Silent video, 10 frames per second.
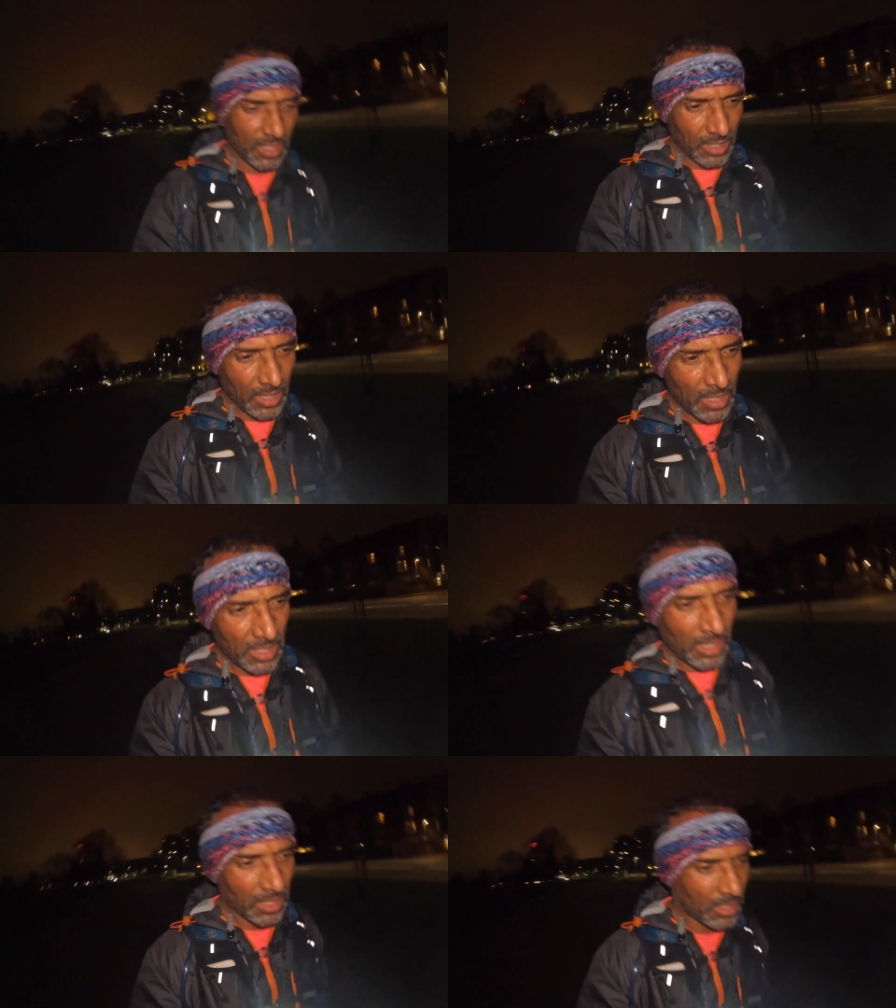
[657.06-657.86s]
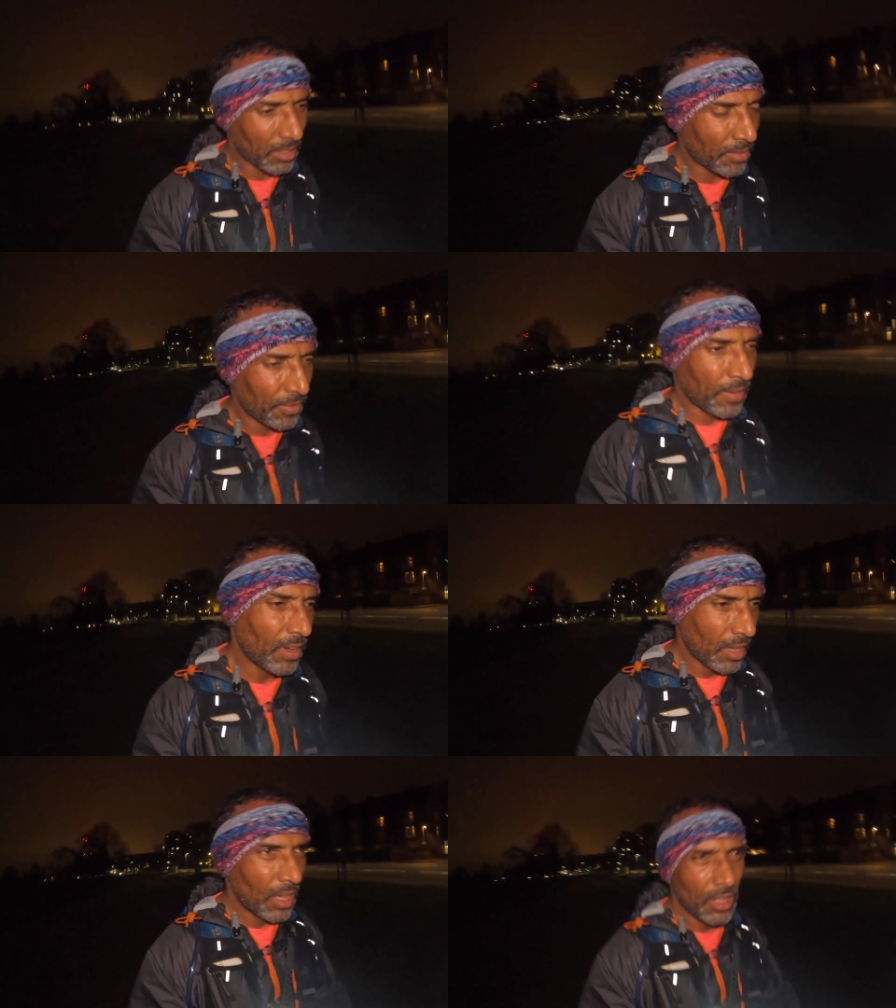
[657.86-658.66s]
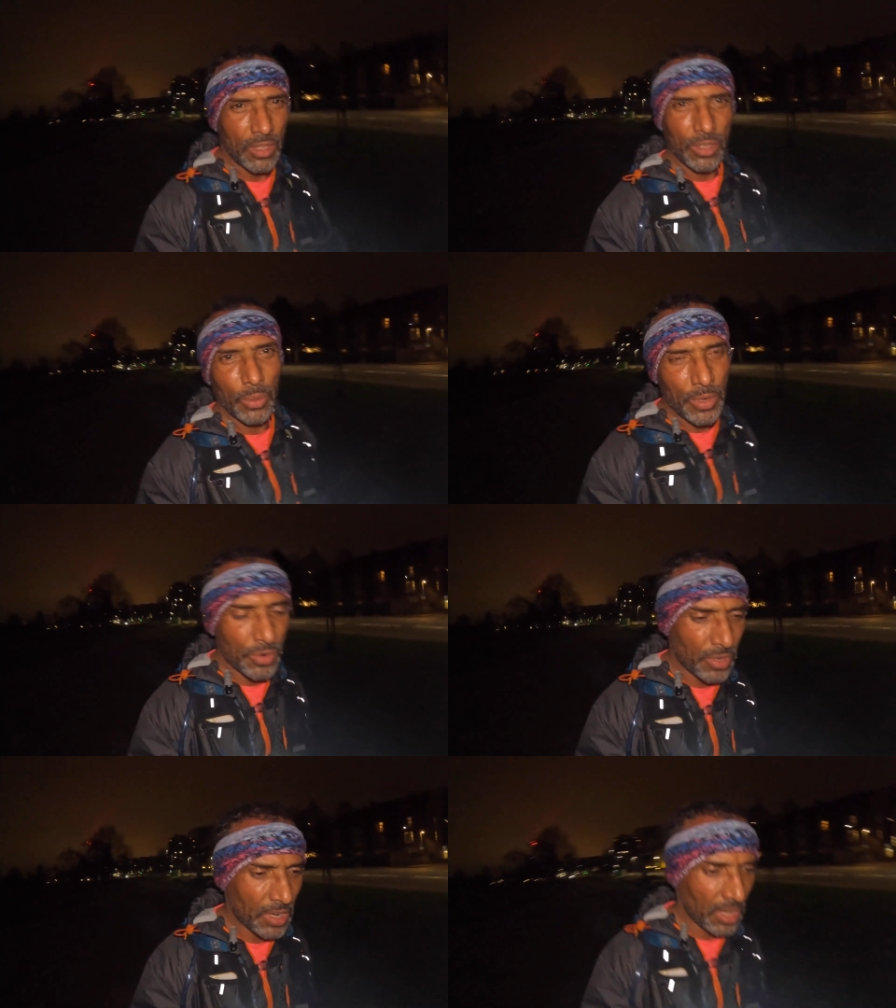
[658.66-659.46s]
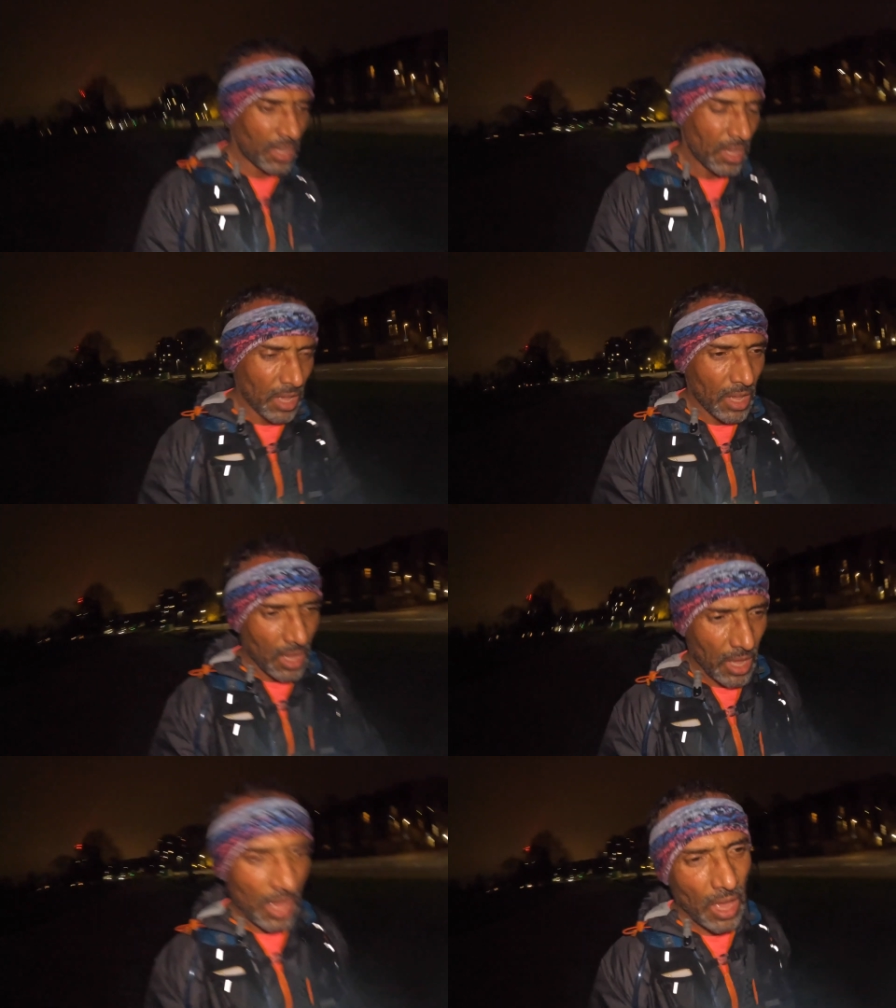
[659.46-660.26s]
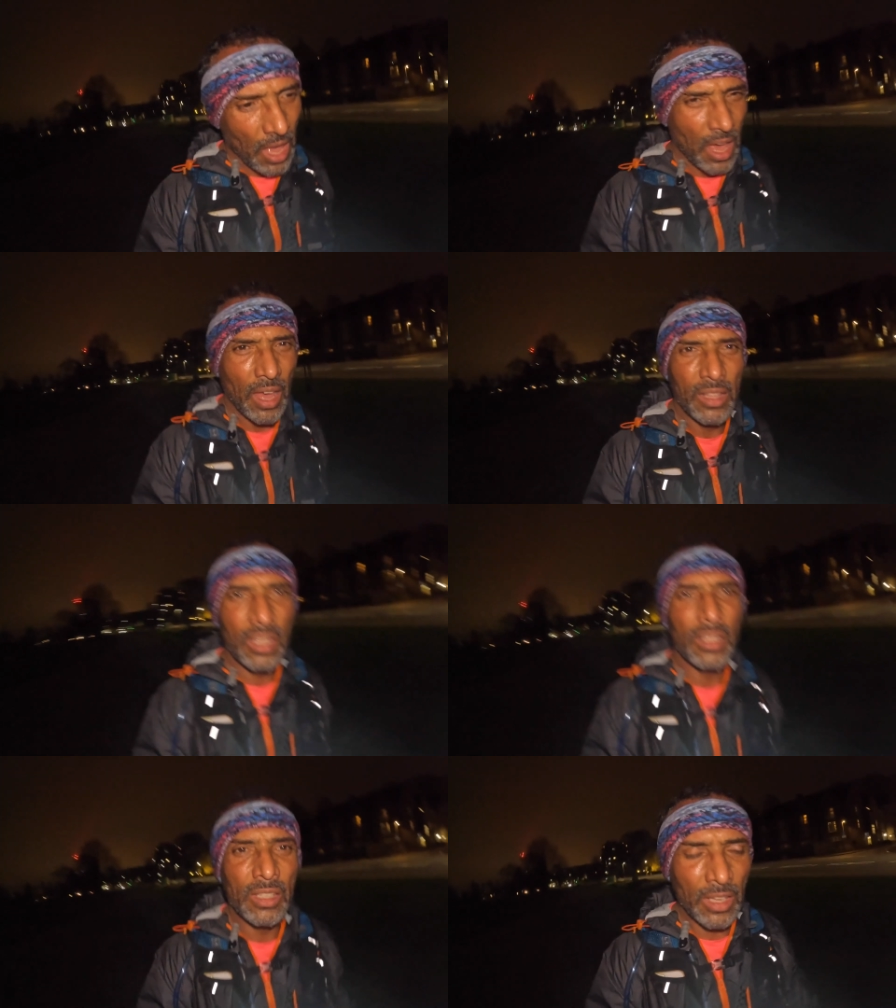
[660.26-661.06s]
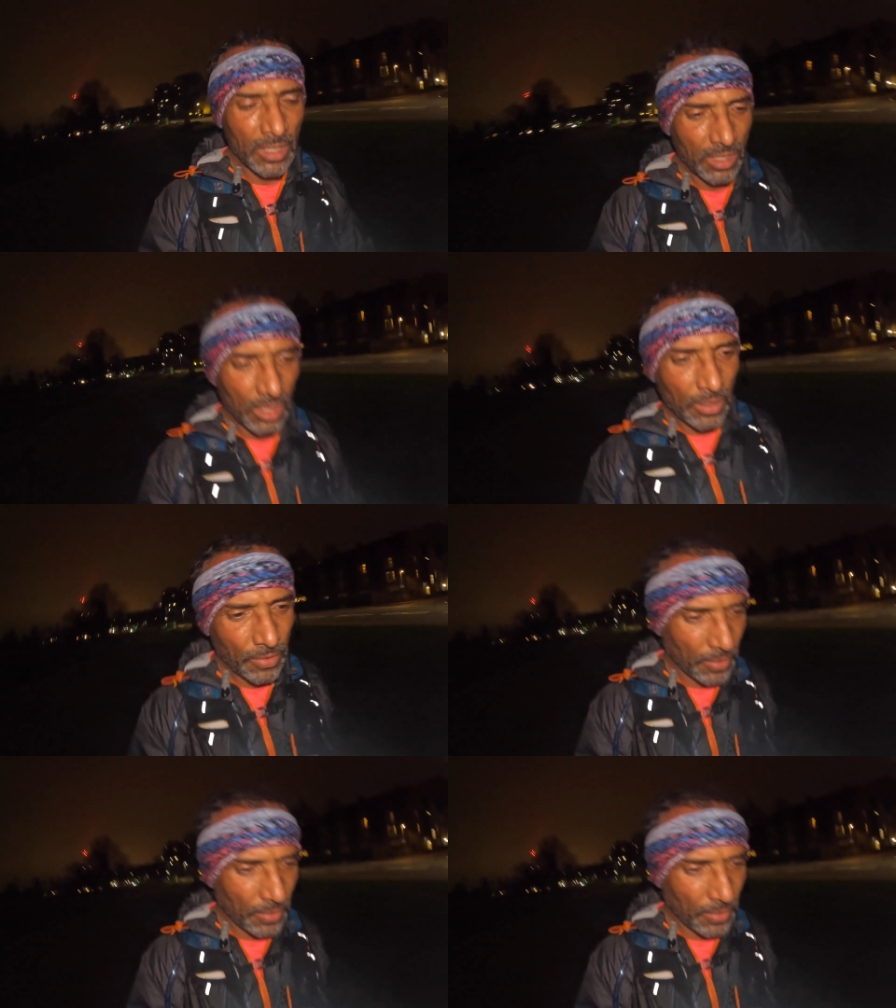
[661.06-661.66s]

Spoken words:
10 sets of 200 and 10 sets of